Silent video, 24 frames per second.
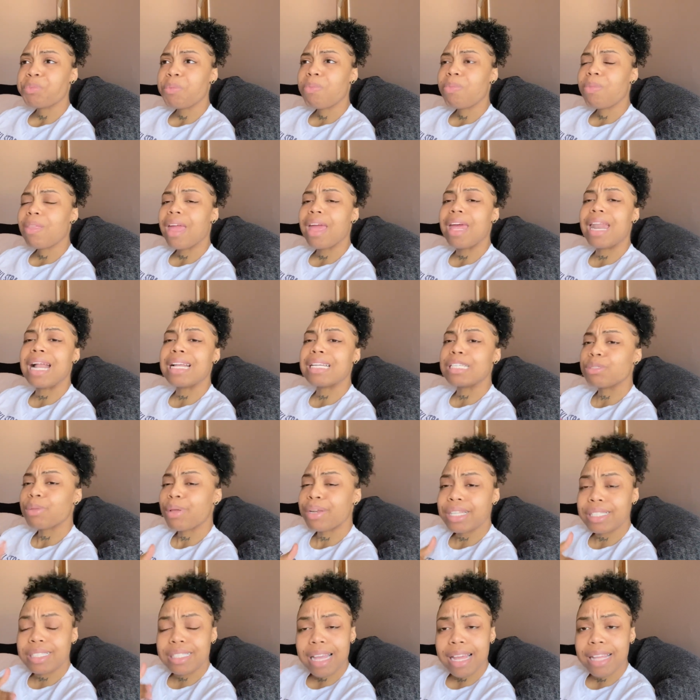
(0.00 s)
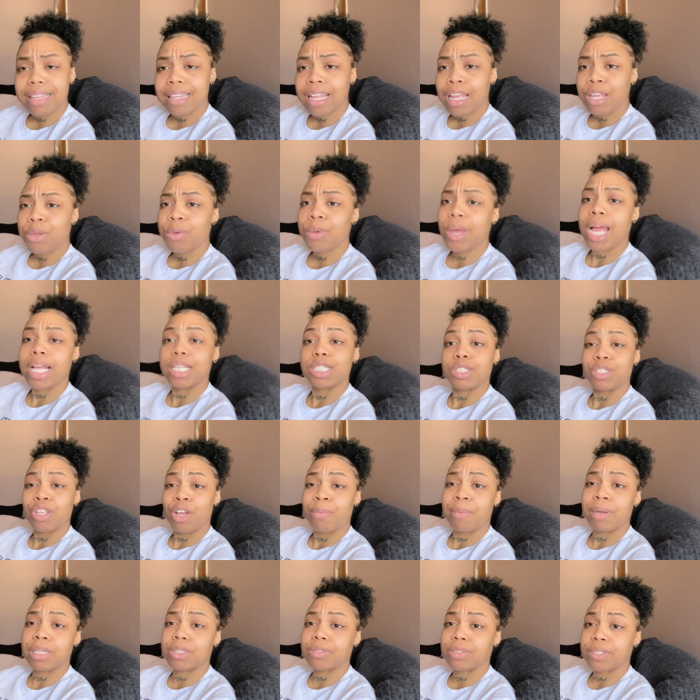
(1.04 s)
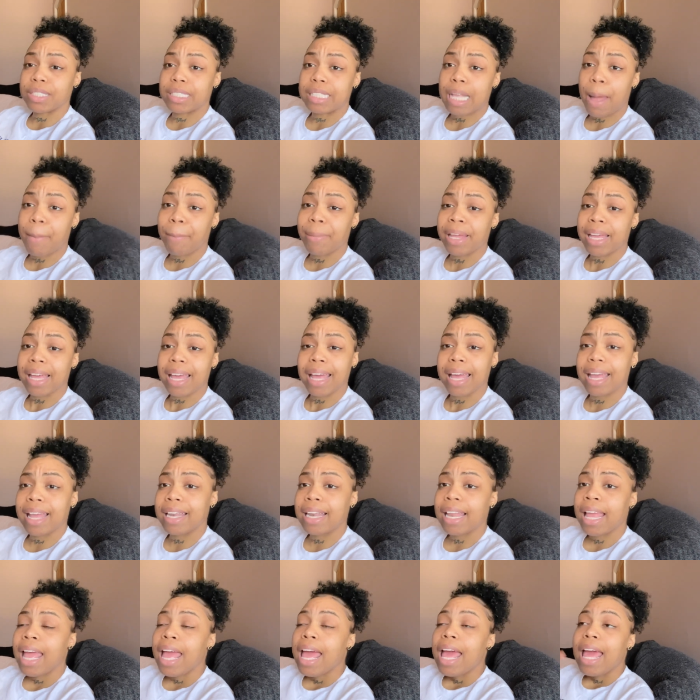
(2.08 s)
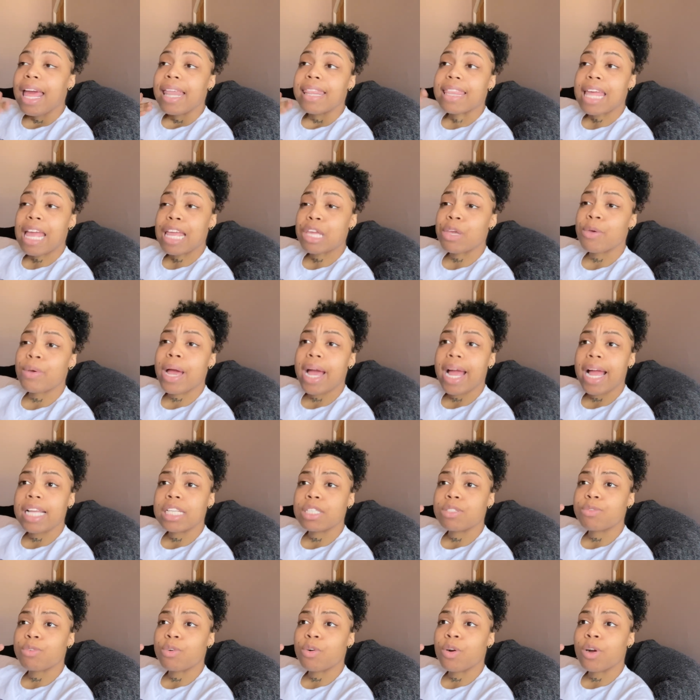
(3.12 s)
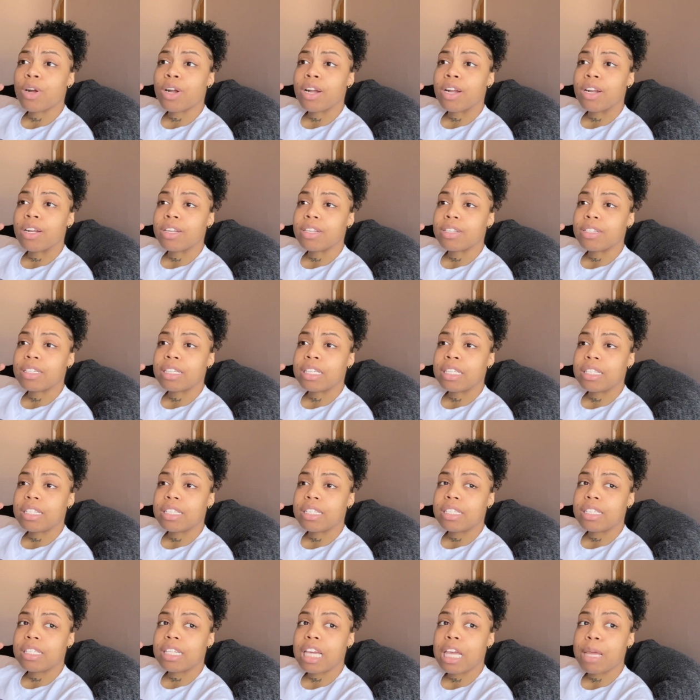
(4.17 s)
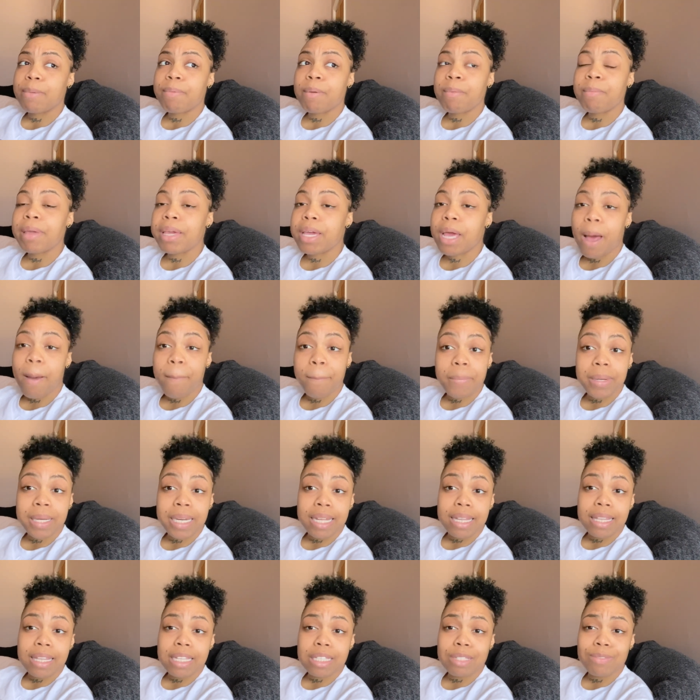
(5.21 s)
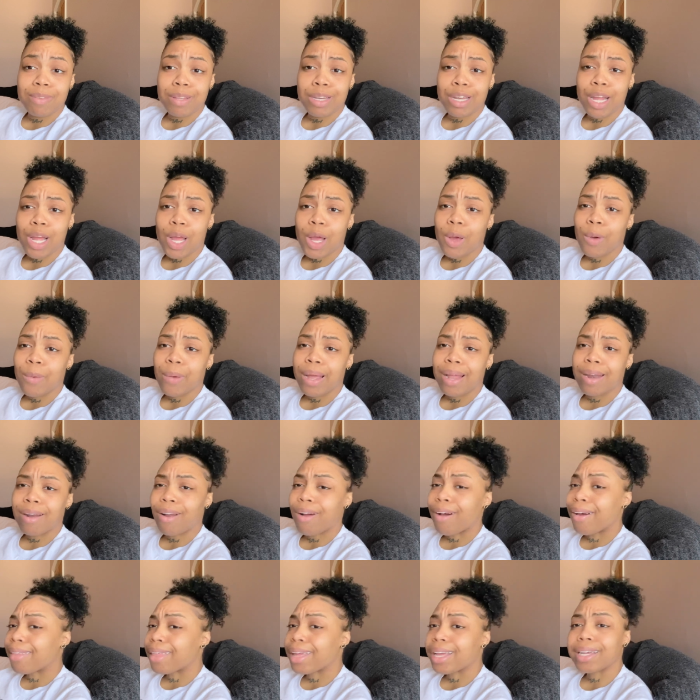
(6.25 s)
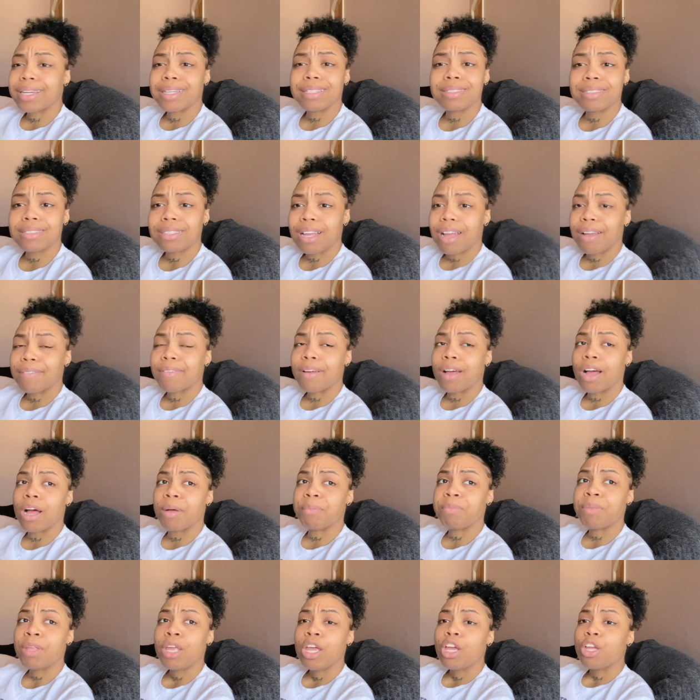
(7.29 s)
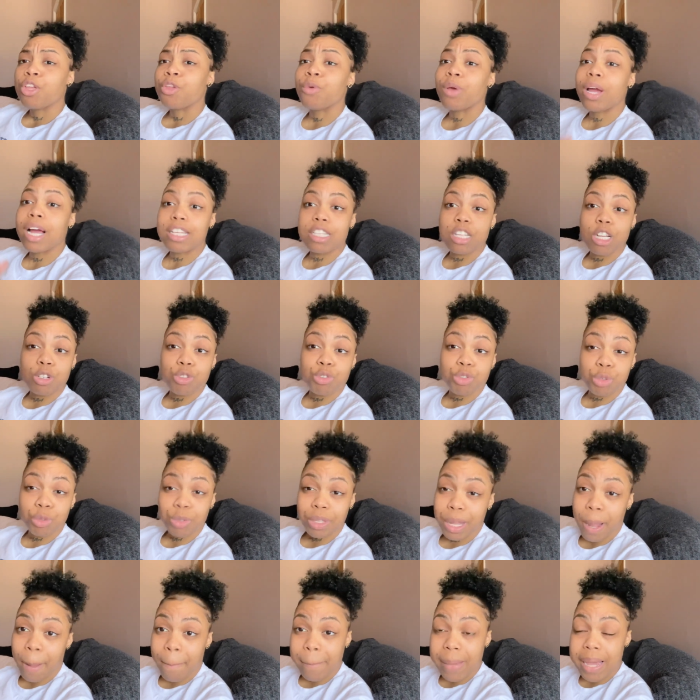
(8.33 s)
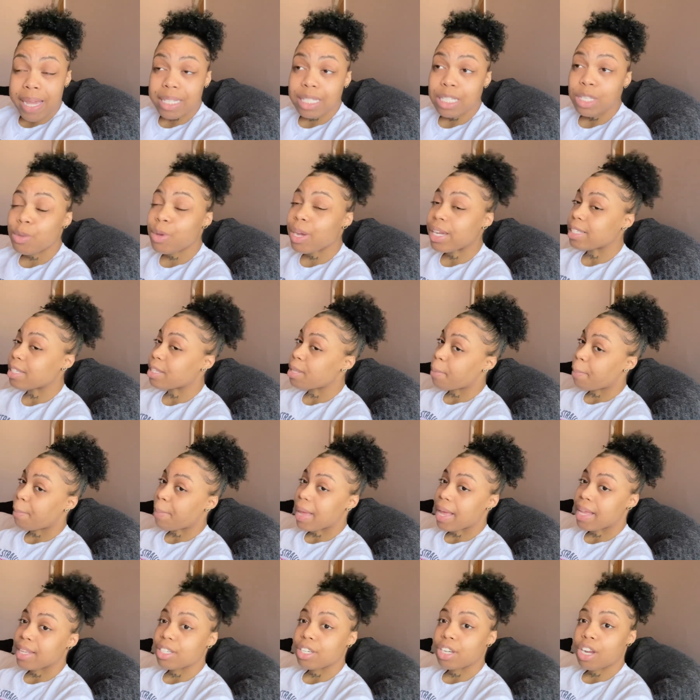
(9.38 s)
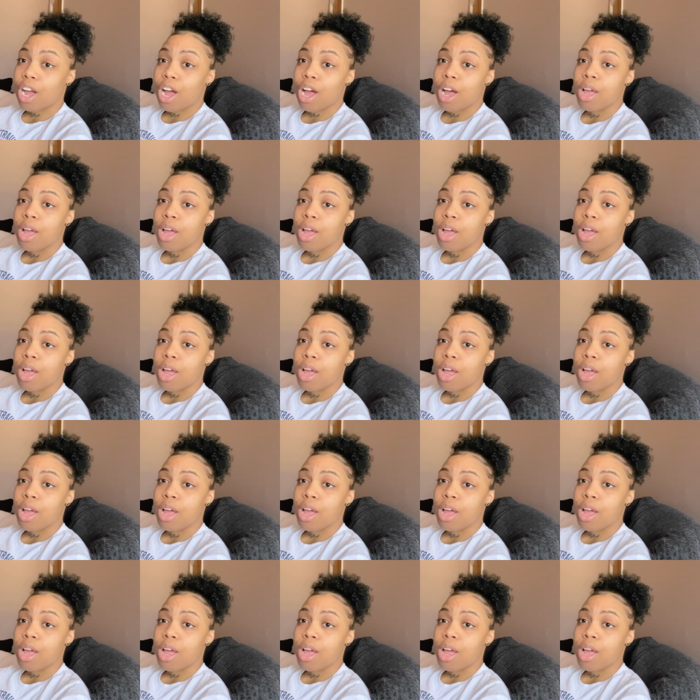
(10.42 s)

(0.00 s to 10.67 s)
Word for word: And I just want to say thank you guys so much for stopping in. Thank you guys for keeping me company in this video and all that good stuff. Um, you guys are truly amazing. You guys are the best, y'all.